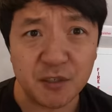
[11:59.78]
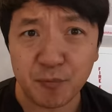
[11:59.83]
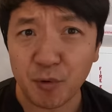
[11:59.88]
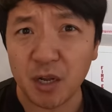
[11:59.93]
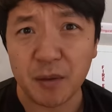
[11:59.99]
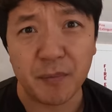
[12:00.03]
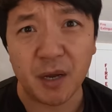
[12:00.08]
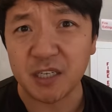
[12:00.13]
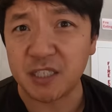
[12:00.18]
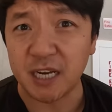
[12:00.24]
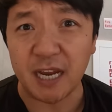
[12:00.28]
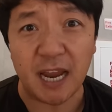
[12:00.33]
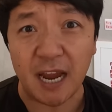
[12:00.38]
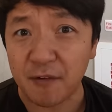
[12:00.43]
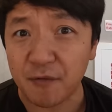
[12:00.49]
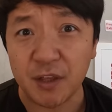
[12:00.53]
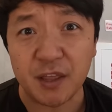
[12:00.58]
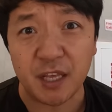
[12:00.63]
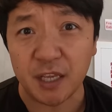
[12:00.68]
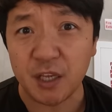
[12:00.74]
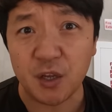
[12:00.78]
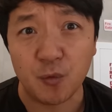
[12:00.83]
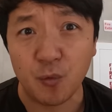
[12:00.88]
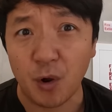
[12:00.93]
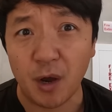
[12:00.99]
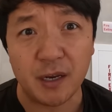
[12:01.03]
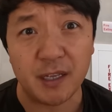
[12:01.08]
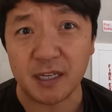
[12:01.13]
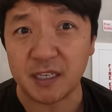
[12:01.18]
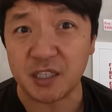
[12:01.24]
it's pretty much everything you
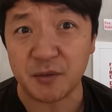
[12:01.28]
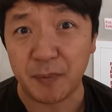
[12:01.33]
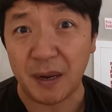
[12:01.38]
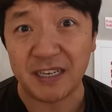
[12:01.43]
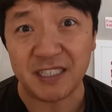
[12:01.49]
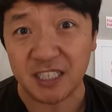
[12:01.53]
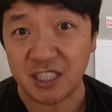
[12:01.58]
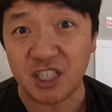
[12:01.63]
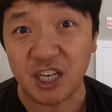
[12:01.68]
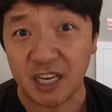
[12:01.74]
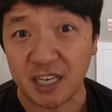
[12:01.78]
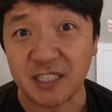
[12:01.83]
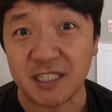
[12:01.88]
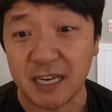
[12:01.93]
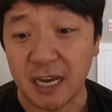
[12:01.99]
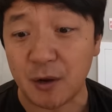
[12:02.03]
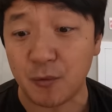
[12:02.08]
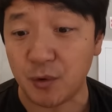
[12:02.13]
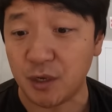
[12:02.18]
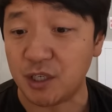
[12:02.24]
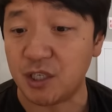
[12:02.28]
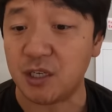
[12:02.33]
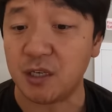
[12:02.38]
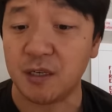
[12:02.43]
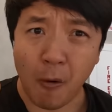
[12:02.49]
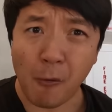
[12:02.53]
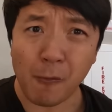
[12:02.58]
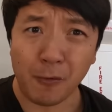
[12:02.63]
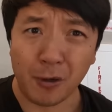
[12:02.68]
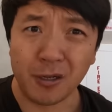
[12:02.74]
want in a spicy chicken sandwich.
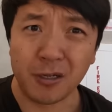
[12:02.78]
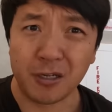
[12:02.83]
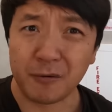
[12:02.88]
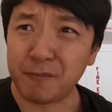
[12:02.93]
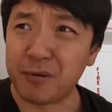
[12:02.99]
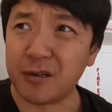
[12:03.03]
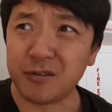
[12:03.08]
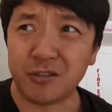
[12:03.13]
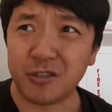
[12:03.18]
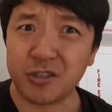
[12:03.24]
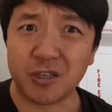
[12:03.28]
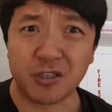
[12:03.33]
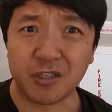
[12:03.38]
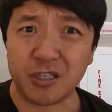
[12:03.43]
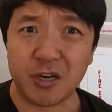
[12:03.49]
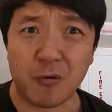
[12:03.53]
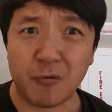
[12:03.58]
One of the best chicken